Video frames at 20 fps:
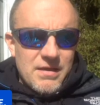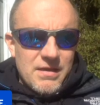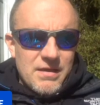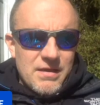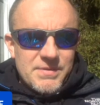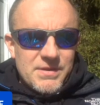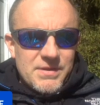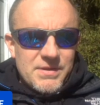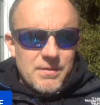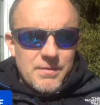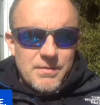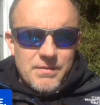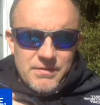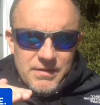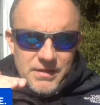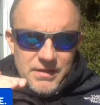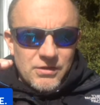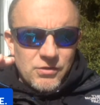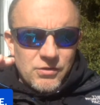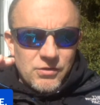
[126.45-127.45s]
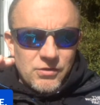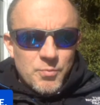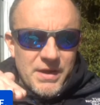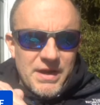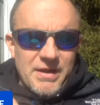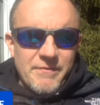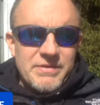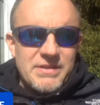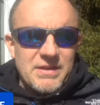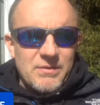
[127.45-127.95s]
kept in the loop
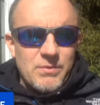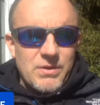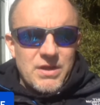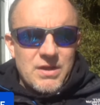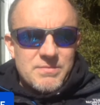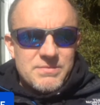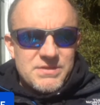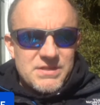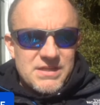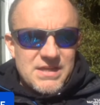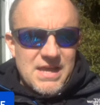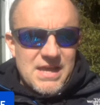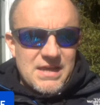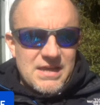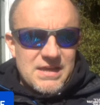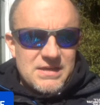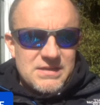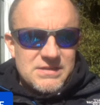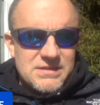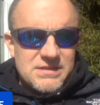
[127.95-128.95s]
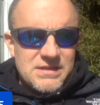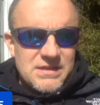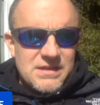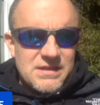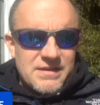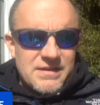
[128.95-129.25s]
on everything when it comes to the Yankees.